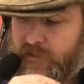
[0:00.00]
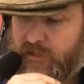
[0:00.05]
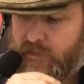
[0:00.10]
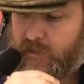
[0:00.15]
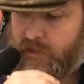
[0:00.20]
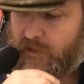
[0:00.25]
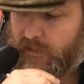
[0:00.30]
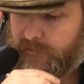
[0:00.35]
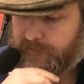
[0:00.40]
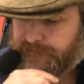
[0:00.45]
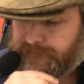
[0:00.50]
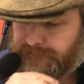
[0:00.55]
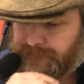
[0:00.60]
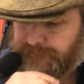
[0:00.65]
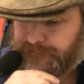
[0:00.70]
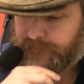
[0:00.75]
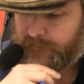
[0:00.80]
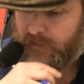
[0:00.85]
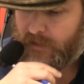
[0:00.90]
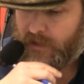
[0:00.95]
UL.
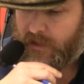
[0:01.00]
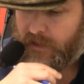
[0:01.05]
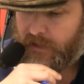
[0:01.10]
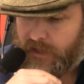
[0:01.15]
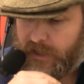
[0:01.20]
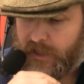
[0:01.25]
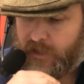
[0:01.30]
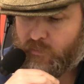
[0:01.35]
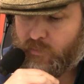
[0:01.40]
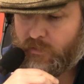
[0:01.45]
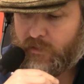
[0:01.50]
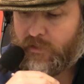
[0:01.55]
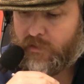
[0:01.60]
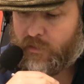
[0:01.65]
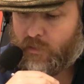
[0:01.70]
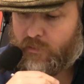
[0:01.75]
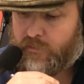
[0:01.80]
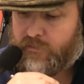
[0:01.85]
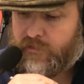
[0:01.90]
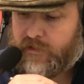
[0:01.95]
He has worked
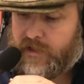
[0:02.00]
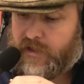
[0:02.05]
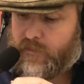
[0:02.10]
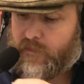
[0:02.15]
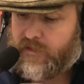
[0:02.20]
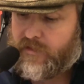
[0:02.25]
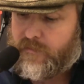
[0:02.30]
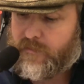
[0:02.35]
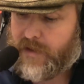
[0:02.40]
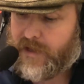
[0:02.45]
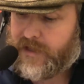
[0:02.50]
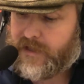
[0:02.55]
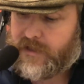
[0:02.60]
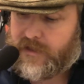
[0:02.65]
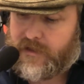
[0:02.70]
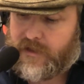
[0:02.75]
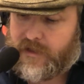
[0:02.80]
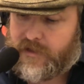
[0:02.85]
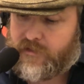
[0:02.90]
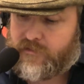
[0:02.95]
closely with many
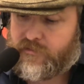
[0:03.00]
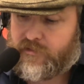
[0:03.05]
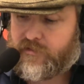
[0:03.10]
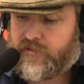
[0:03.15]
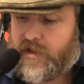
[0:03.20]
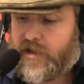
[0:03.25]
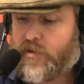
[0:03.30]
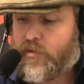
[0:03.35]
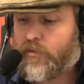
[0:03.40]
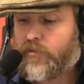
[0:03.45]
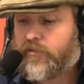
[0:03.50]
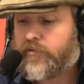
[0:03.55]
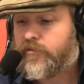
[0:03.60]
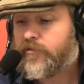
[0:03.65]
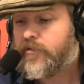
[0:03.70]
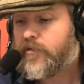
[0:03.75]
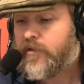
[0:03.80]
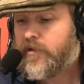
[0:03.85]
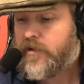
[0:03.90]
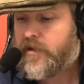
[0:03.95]
industry stakeholders,
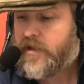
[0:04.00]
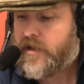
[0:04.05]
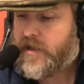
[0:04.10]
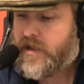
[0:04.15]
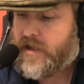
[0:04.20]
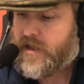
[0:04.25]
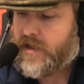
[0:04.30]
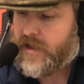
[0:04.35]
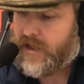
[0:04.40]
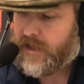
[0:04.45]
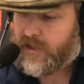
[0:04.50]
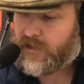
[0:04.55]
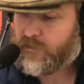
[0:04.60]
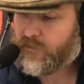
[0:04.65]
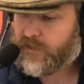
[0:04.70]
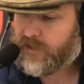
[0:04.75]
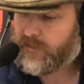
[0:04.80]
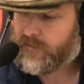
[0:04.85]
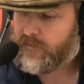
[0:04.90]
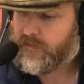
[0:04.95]

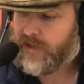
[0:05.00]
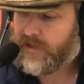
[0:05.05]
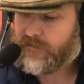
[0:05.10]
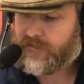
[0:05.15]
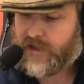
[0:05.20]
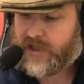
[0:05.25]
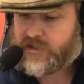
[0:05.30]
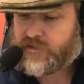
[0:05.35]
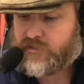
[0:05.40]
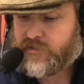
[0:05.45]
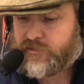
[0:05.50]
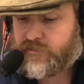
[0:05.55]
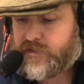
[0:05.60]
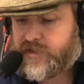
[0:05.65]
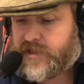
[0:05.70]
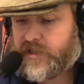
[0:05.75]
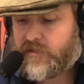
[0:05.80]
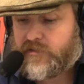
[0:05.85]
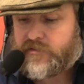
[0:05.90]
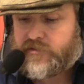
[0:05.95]
including manufacturers,
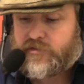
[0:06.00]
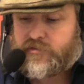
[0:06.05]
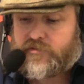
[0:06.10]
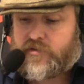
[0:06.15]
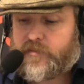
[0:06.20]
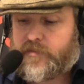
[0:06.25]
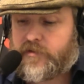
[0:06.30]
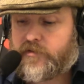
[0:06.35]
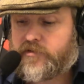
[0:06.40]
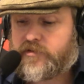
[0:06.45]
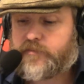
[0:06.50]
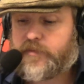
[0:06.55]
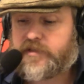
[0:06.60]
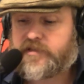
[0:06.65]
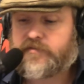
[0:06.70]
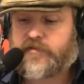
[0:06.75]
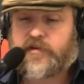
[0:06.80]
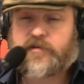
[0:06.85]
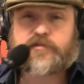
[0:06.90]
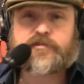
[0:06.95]
retailers, distributors,
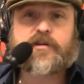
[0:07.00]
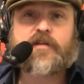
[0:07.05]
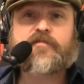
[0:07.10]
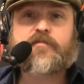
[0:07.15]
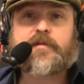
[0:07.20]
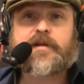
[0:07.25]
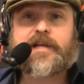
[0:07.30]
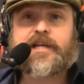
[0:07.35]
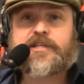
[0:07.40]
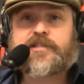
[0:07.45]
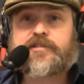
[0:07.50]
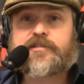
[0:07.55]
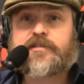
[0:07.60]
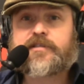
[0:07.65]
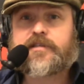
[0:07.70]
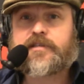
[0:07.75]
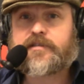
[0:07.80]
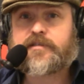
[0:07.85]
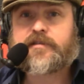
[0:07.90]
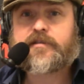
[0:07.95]
specifiers, government
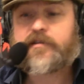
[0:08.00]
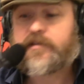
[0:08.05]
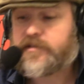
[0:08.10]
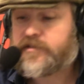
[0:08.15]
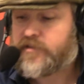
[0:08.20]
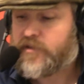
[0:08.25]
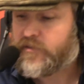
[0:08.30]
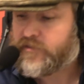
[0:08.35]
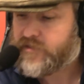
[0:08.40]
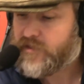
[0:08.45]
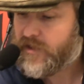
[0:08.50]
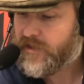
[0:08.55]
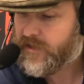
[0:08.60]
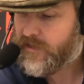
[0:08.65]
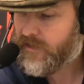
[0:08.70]
agencies, and the list goes on and